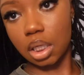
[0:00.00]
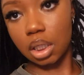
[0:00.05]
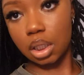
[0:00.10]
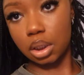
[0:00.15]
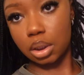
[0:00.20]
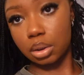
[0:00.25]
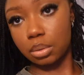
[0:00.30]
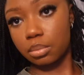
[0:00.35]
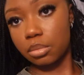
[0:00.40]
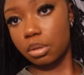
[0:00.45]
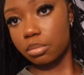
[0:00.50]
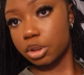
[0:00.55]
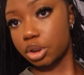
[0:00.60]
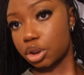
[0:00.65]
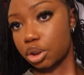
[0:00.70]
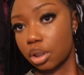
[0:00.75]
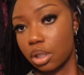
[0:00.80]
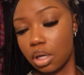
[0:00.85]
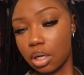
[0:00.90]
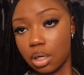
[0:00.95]
I'm going
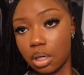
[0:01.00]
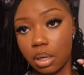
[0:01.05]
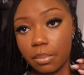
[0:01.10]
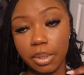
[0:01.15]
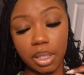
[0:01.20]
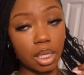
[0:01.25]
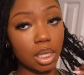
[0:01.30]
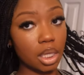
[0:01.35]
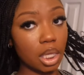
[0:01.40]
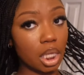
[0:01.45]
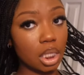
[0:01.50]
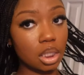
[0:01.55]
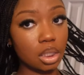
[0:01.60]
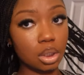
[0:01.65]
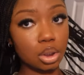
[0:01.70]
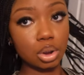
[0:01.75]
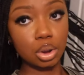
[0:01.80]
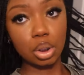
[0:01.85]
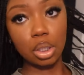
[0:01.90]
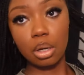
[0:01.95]
to get Kayla
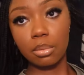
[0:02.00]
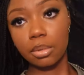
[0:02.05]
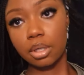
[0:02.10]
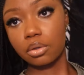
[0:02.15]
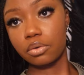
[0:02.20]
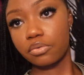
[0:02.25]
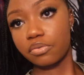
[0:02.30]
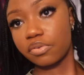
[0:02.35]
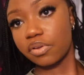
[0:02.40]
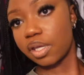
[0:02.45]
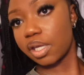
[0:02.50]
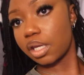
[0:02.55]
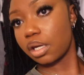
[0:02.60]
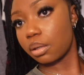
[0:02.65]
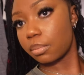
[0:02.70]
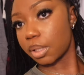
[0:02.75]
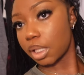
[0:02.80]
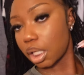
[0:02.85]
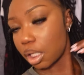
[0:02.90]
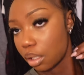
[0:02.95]
to show y'all my whole fit. And
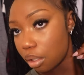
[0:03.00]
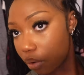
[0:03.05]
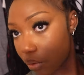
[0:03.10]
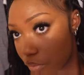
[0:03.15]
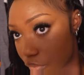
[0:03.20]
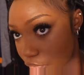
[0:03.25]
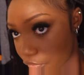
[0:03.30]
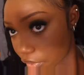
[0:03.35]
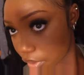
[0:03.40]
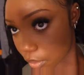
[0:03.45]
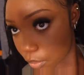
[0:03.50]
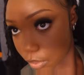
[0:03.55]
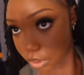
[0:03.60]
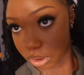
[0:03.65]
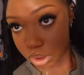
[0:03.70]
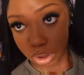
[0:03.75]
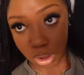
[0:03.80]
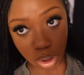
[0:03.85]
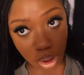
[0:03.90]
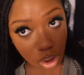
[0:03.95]
I'm going to get her whole fit once
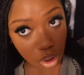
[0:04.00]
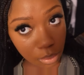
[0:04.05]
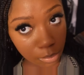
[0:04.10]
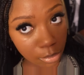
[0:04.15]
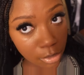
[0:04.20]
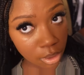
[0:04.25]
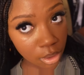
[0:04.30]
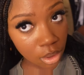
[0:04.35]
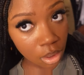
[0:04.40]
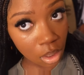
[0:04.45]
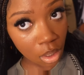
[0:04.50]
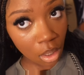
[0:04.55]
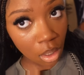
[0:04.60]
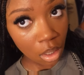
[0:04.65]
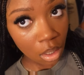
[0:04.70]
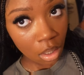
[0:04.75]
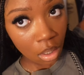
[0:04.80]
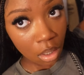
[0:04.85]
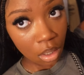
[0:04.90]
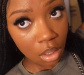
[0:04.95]
she get it. But,
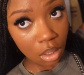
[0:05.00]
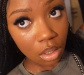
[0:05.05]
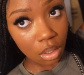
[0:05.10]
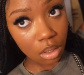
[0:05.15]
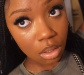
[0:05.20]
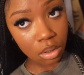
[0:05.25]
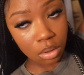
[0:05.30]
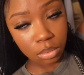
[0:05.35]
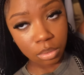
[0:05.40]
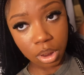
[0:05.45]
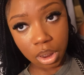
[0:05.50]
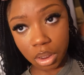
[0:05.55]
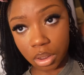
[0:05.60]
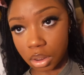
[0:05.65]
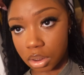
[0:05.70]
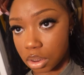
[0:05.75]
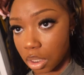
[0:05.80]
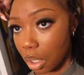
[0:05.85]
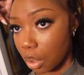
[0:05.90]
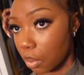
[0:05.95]
yeah,
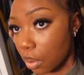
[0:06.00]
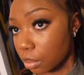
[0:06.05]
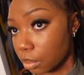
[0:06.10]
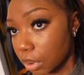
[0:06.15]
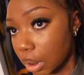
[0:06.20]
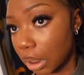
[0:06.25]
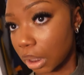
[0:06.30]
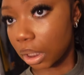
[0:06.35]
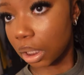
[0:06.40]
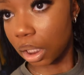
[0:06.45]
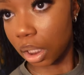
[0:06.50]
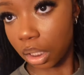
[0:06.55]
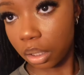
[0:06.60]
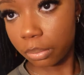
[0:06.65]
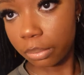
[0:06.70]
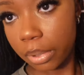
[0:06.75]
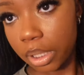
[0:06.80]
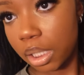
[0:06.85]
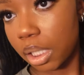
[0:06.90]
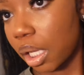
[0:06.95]
this is how I'm looking at
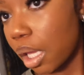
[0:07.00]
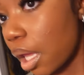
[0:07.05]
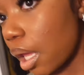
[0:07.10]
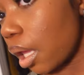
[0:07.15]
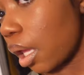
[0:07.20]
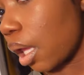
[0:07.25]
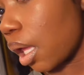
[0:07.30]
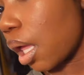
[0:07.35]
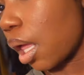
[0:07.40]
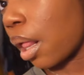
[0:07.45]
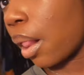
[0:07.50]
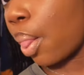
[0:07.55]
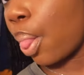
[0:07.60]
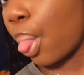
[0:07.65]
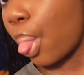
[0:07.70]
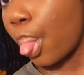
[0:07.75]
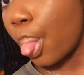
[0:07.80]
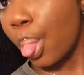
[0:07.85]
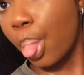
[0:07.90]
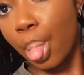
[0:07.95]
B8.
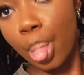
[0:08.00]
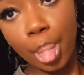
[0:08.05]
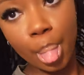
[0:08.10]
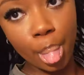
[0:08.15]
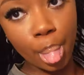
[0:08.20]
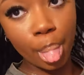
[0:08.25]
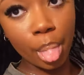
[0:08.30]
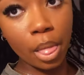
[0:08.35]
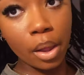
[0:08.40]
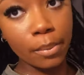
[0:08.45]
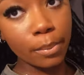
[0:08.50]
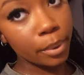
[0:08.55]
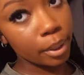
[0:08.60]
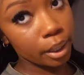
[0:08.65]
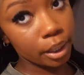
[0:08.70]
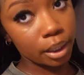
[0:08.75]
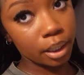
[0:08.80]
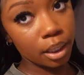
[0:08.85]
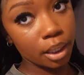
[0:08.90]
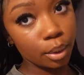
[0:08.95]

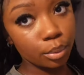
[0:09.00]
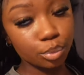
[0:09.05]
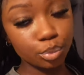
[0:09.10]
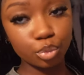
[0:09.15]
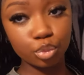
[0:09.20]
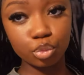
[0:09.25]
Period.